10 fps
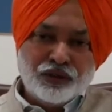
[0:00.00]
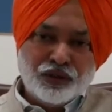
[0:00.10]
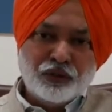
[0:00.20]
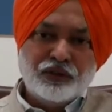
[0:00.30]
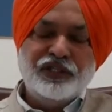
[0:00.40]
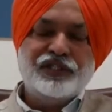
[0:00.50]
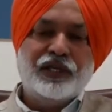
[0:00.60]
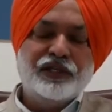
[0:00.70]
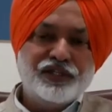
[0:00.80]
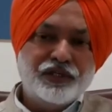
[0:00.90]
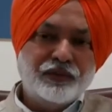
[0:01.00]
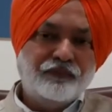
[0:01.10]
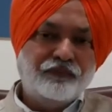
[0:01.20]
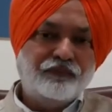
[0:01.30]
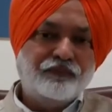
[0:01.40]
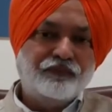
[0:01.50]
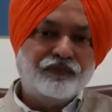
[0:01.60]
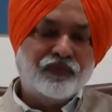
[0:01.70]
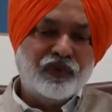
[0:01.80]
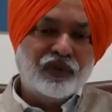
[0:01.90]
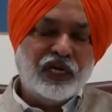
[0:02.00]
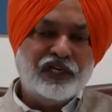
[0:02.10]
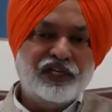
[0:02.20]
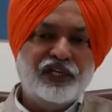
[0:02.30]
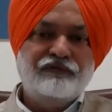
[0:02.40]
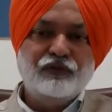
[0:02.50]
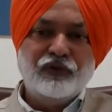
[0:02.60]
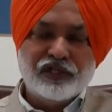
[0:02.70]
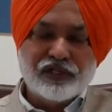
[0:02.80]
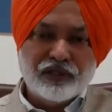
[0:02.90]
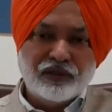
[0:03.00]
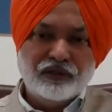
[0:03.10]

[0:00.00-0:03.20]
took the challenge and gave to us